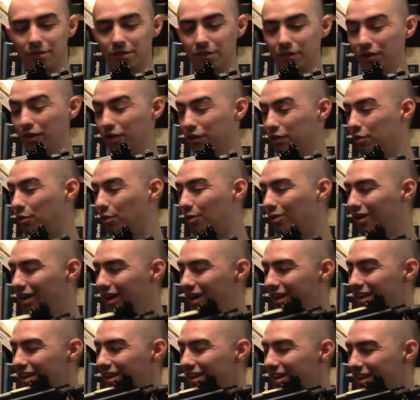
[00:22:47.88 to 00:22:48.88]
because
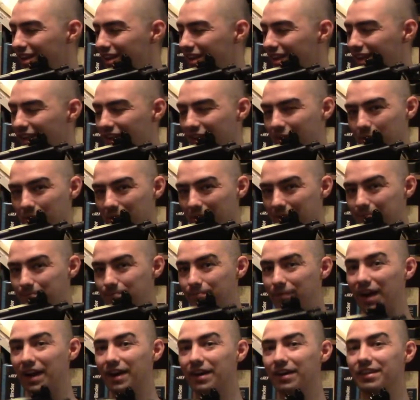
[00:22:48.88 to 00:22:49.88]
one, when I'm
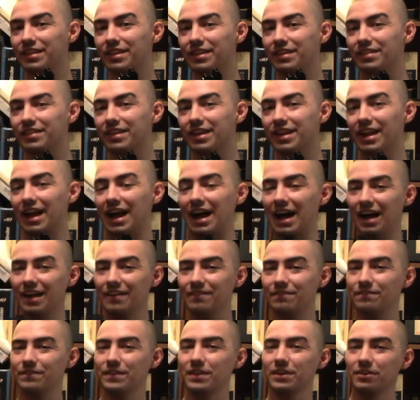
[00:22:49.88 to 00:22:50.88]
firing this thing,
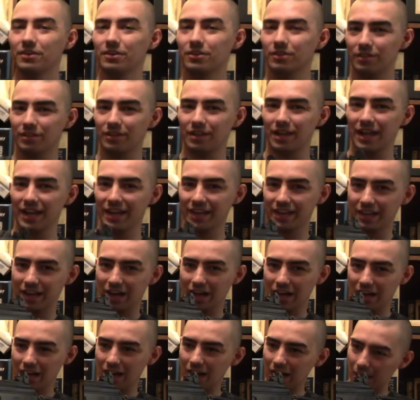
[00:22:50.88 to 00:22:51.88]
I feel like
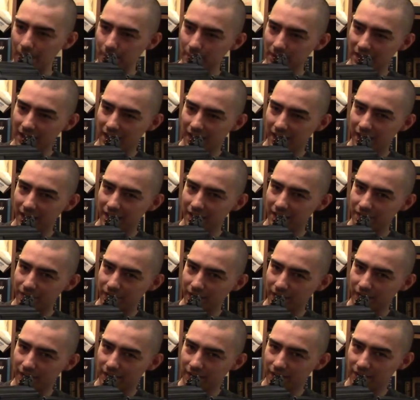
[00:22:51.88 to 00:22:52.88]
I'm a guy that's
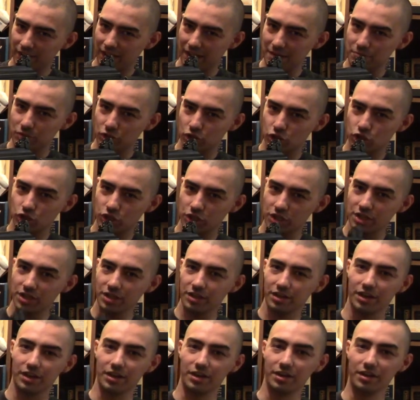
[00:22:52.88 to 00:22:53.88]
firing a light machine
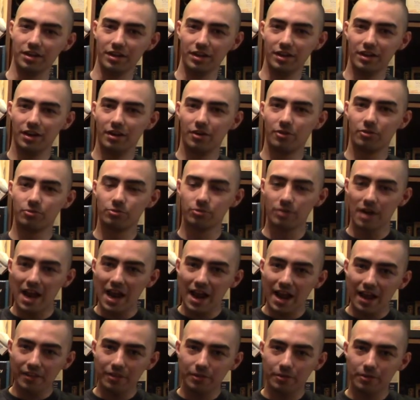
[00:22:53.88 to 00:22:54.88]
gun
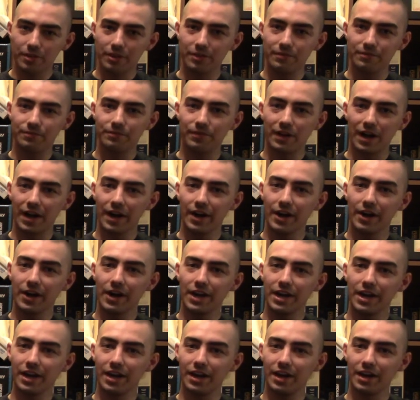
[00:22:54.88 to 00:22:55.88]
rather than
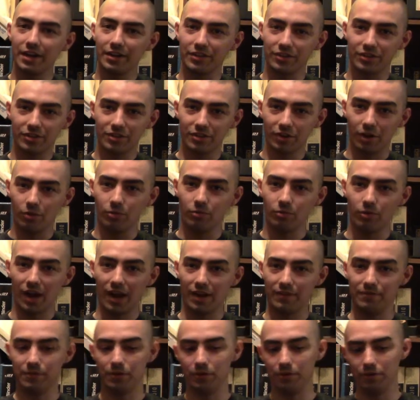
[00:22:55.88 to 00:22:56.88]
firing an assault
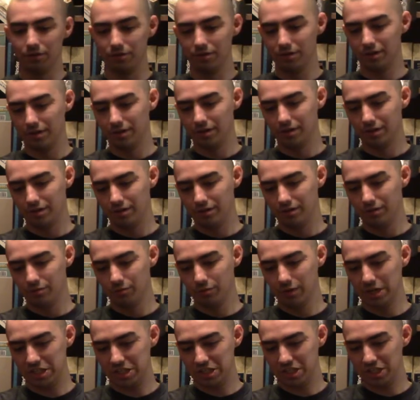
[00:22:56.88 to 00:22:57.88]
rifle.
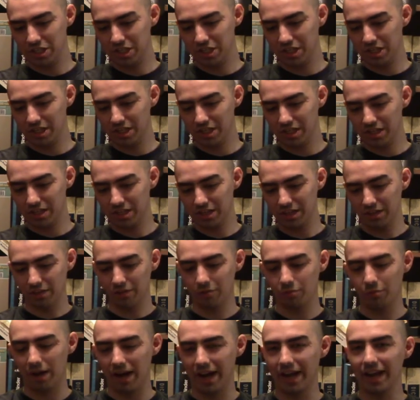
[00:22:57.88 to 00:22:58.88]
Which, this
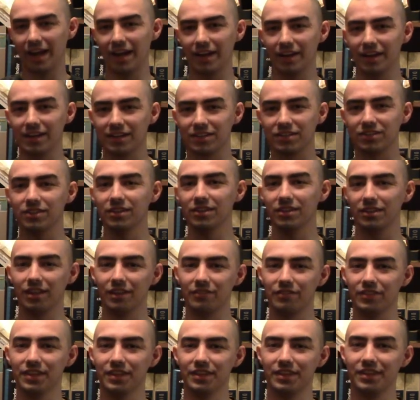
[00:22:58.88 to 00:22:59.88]
is why I actually
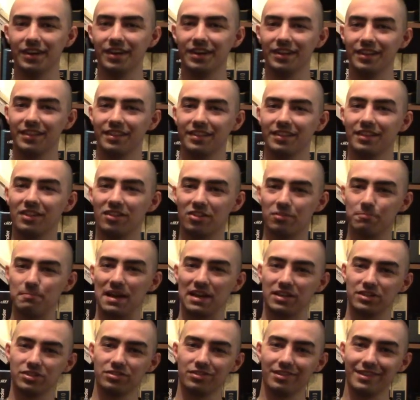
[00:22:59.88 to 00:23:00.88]
love these guns,
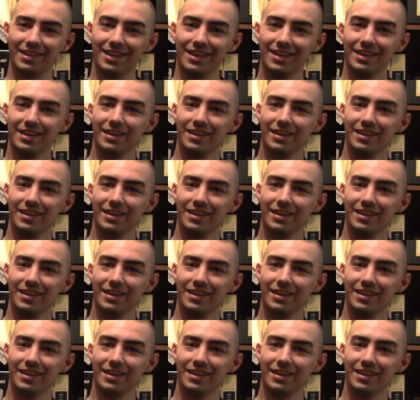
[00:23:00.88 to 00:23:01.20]
especially.